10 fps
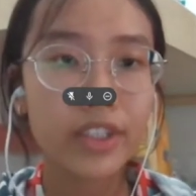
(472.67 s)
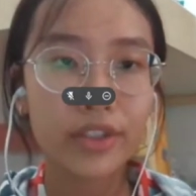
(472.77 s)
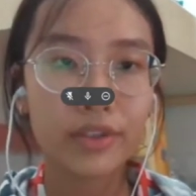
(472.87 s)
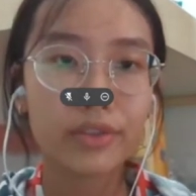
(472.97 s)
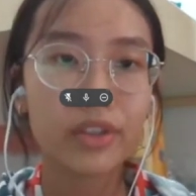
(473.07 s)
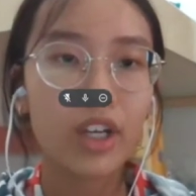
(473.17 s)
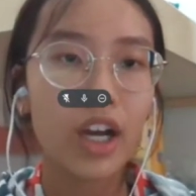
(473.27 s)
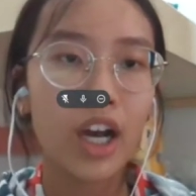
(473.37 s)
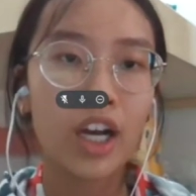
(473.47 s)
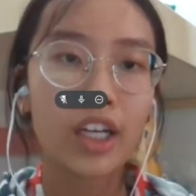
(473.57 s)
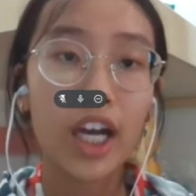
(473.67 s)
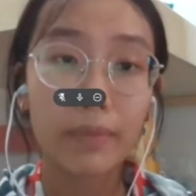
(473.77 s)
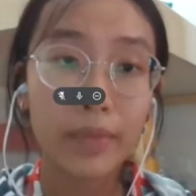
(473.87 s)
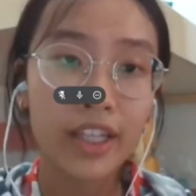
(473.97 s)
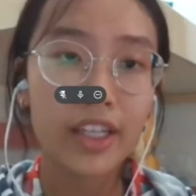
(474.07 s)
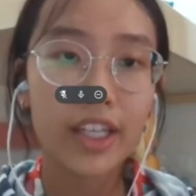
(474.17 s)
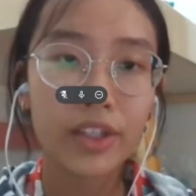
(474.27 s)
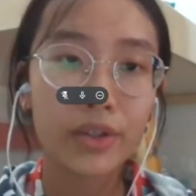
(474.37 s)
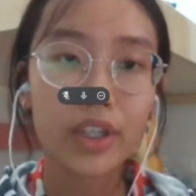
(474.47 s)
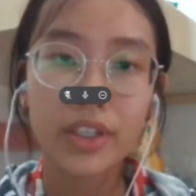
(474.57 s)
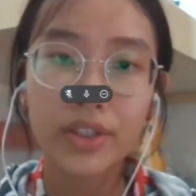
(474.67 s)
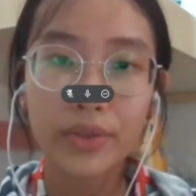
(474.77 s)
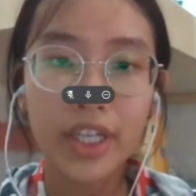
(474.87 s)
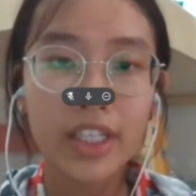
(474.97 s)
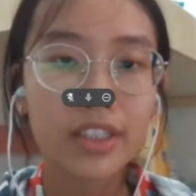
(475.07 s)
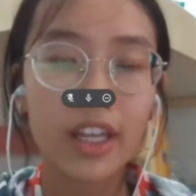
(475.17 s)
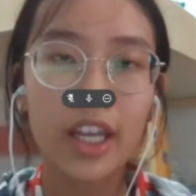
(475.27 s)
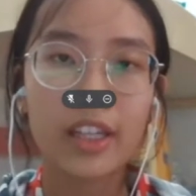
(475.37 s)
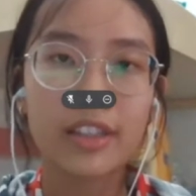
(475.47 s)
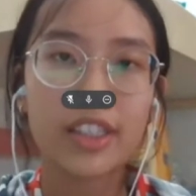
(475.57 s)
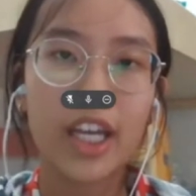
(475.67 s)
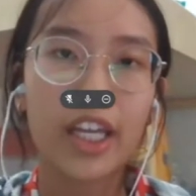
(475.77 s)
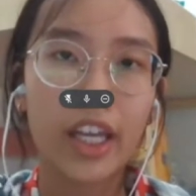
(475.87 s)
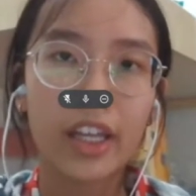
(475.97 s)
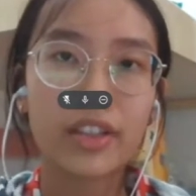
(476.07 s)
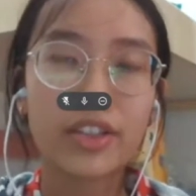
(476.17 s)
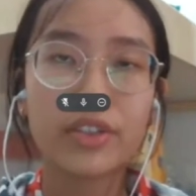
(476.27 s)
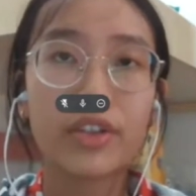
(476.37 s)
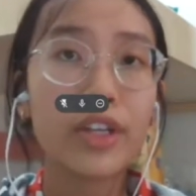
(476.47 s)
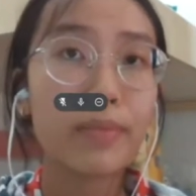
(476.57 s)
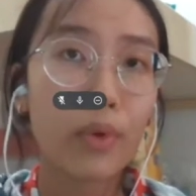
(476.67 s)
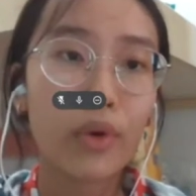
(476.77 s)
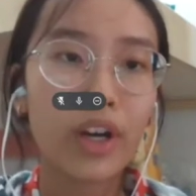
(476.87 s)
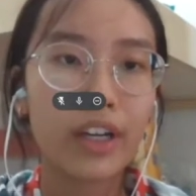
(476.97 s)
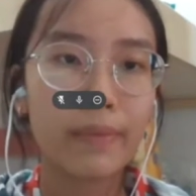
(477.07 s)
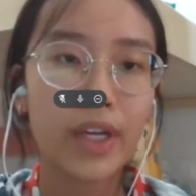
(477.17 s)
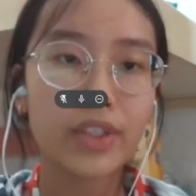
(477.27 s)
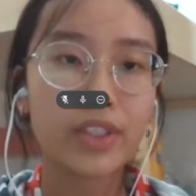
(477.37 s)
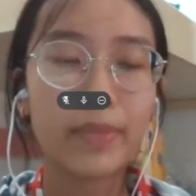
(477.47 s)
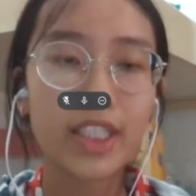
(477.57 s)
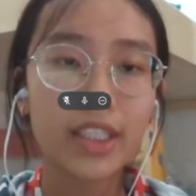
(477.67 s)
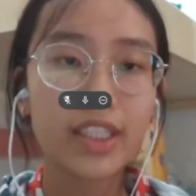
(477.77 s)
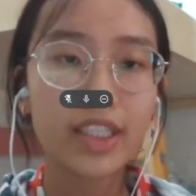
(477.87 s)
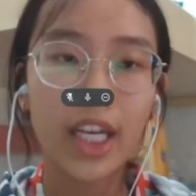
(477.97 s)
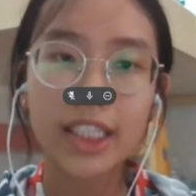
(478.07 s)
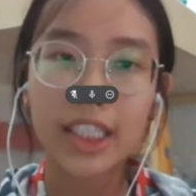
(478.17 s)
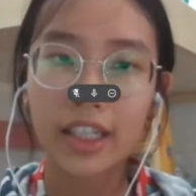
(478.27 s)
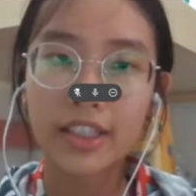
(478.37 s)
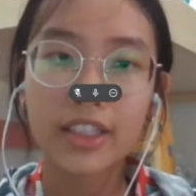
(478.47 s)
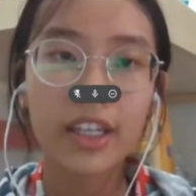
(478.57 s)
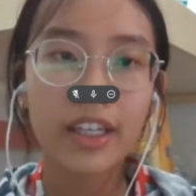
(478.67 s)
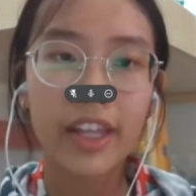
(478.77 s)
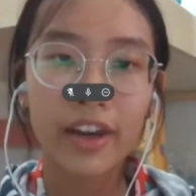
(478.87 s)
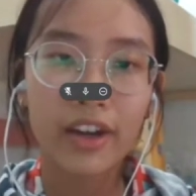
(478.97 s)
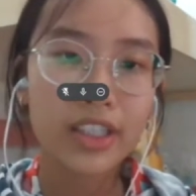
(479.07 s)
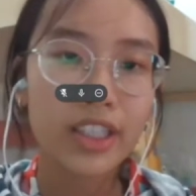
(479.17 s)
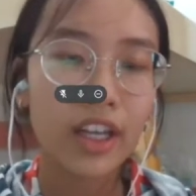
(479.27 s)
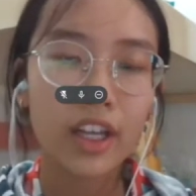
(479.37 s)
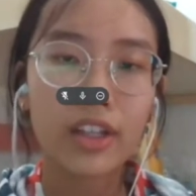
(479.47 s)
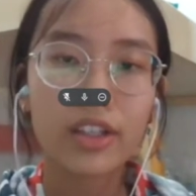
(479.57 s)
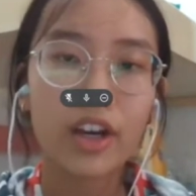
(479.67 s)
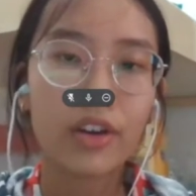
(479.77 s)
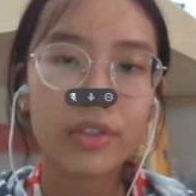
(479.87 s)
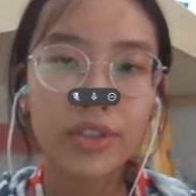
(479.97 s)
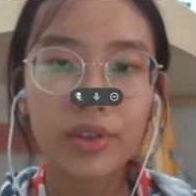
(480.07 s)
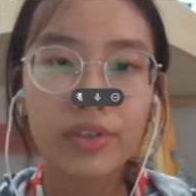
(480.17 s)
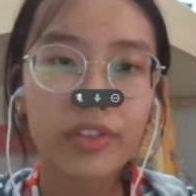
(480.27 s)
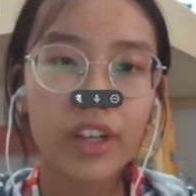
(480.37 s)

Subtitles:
to a company in your country, and I can study more about the business etiquette there. And also,